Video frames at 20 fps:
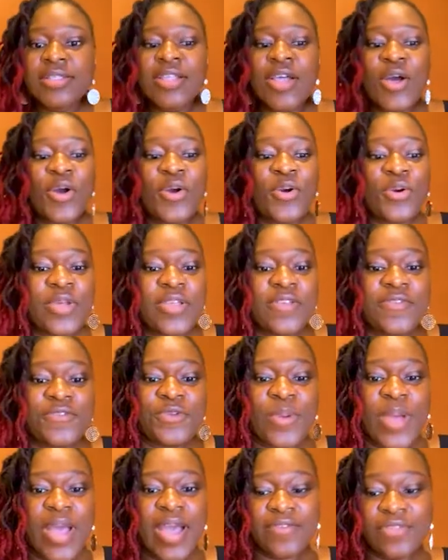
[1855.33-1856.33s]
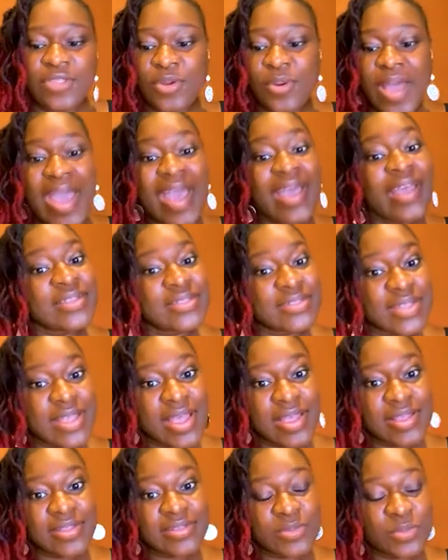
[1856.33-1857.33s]
So if you have no
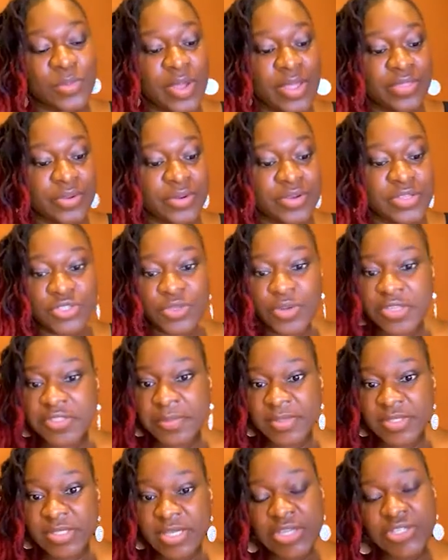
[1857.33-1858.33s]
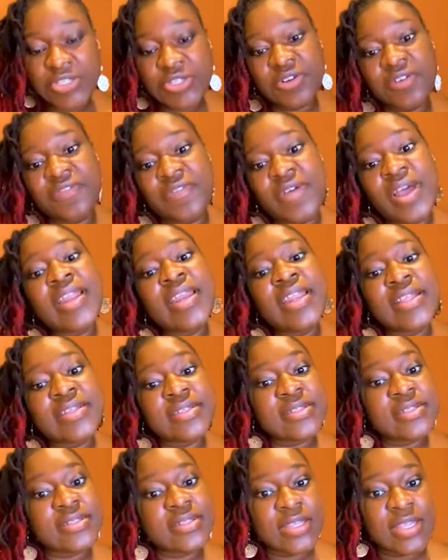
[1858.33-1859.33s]
access, whether it's transportation or
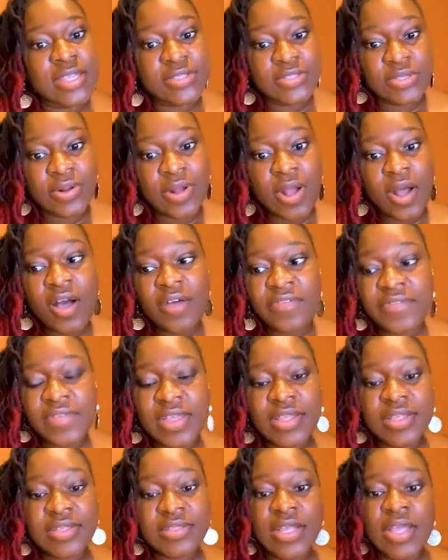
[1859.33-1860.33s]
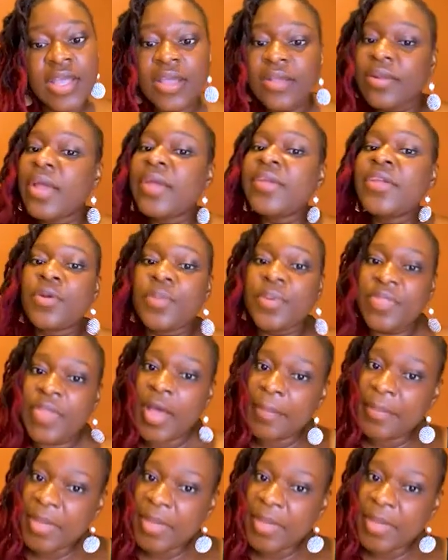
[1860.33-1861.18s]
finances to get to the office, now you're without